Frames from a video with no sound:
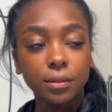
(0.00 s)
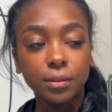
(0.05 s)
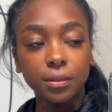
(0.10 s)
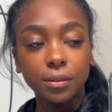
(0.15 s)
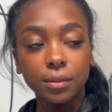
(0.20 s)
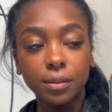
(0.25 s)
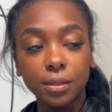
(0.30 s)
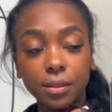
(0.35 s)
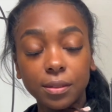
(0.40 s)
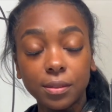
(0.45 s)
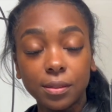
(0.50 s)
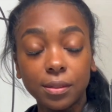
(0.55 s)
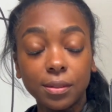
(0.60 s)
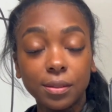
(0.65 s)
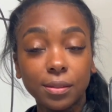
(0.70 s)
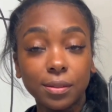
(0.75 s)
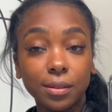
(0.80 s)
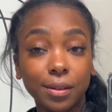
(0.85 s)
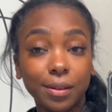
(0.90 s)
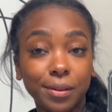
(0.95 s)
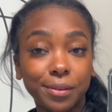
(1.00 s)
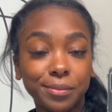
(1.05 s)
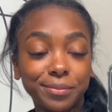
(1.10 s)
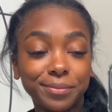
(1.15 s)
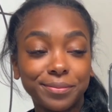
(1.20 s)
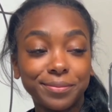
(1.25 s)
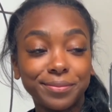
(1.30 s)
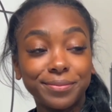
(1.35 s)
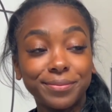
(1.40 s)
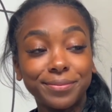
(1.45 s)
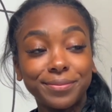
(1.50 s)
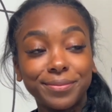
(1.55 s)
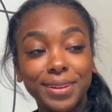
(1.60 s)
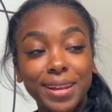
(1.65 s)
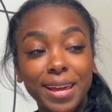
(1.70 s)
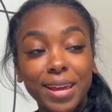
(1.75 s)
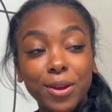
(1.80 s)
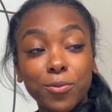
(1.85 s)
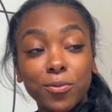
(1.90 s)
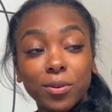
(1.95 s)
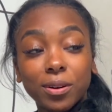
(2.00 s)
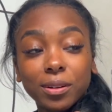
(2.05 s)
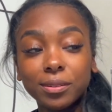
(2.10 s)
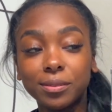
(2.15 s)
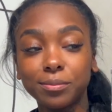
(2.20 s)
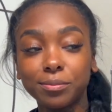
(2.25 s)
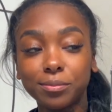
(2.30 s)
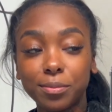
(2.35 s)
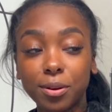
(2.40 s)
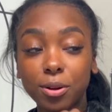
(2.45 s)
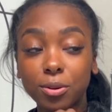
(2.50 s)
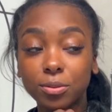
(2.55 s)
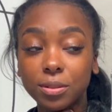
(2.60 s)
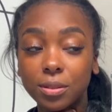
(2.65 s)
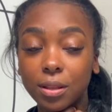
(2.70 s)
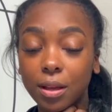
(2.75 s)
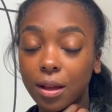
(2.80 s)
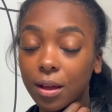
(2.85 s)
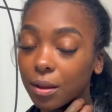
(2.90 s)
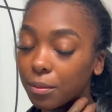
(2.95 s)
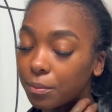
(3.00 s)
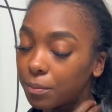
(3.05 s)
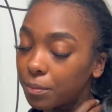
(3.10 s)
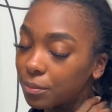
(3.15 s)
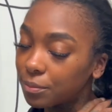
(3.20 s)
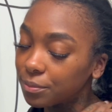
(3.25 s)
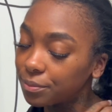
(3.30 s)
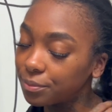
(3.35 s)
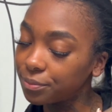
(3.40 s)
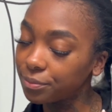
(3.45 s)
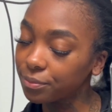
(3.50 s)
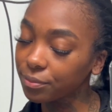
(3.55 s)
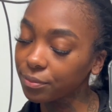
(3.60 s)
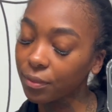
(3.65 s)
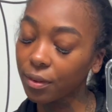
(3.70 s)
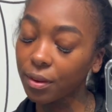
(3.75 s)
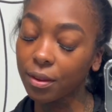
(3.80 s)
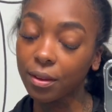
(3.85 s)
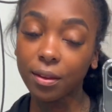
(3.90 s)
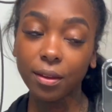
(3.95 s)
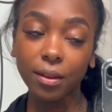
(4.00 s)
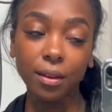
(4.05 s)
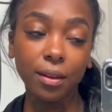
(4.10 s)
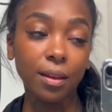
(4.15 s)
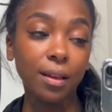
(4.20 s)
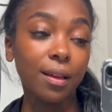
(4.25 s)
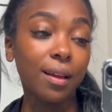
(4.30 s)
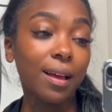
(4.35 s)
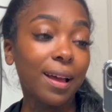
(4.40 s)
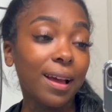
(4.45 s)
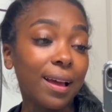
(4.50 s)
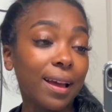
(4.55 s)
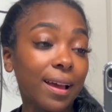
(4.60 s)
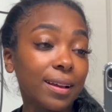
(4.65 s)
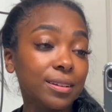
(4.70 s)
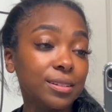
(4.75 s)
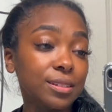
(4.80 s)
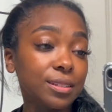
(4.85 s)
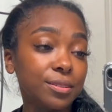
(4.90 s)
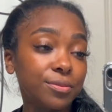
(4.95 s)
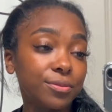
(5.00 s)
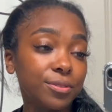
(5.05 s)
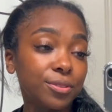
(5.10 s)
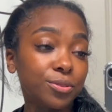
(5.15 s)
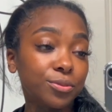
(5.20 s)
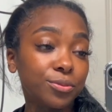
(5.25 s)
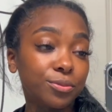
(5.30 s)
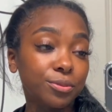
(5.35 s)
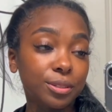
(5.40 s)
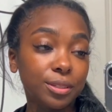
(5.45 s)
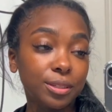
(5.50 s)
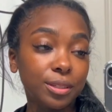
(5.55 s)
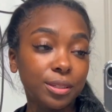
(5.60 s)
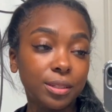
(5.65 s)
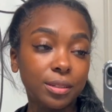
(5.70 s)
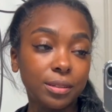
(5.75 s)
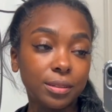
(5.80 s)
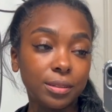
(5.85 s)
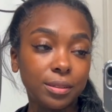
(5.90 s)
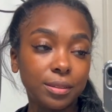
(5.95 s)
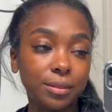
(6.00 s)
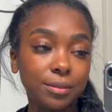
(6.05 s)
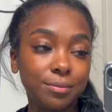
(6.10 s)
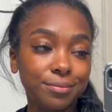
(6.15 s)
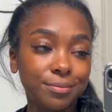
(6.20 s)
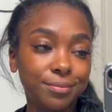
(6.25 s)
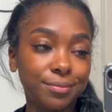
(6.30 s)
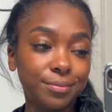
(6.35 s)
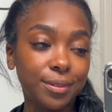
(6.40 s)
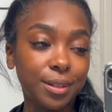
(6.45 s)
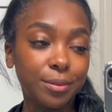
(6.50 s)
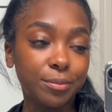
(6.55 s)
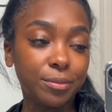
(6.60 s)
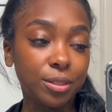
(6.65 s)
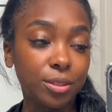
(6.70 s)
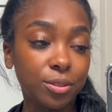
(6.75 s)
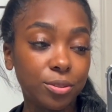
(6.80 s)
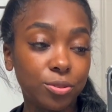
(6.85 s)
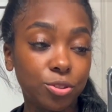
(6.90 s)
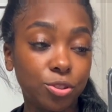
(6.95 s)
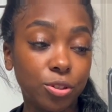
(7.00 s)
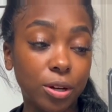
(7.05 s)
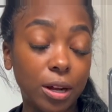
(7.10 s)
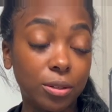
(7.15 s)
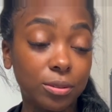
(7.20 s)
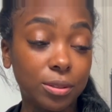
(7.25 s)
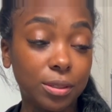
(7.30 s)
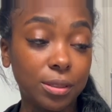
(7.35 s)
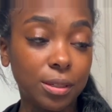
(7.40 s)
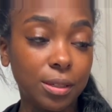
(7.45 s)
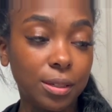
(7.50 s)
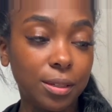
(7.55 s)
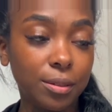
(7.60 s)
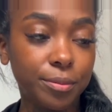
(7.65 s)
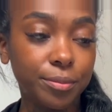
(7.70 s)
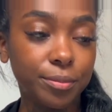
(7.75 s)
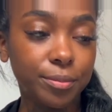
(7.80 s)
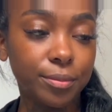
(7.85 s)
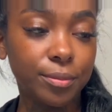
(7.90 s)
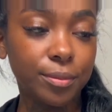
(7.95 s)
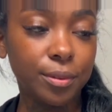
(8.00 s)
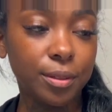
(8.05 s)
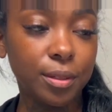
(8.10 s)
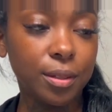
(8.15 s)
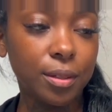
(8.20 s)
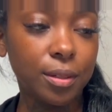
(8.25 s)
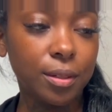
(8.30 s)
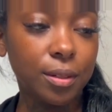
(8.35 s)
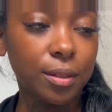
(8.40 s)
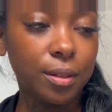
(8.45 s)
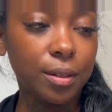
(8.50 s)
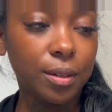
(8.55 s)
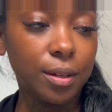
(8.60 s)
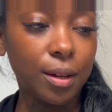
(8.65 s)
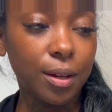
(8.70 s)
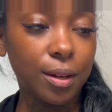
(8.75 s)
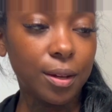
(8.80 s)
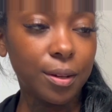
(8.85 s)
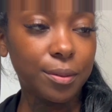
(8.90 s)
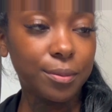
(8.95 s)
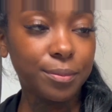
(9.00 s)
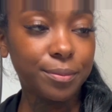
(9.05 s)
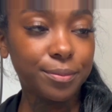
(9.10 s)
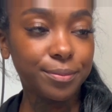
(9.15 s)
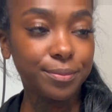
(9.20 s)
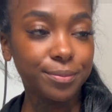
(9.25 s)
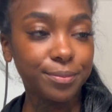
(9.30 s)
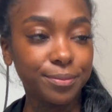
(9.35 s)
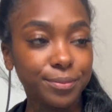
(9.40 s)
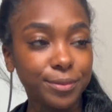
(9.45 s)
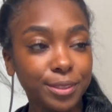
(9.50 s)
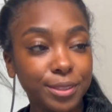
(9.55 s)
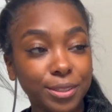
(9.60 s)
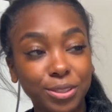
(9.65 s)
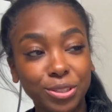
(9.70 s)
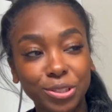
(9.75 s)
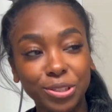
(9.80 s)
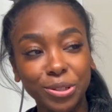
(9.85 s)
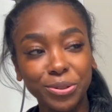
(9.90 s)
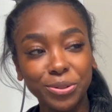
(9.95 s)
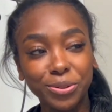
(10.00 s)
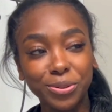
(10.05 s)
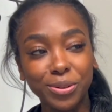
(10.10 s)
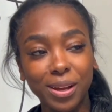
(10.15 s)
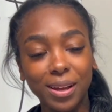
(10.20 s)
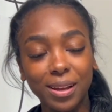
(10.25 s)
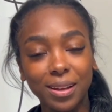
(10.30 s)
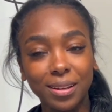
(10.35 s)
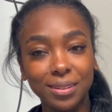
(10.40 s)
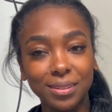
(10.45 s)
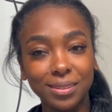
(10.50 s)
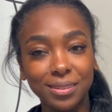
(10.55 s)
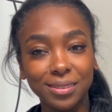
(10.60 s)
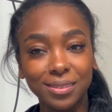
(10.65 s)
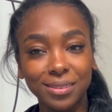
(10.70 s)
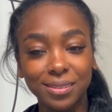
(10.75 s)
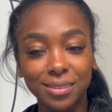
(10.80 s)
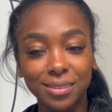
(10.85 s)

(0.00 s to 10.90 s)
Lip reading: This is day 1 post-op. I actually feel really good. I'm a little drowsy. I'm gonna show you guys.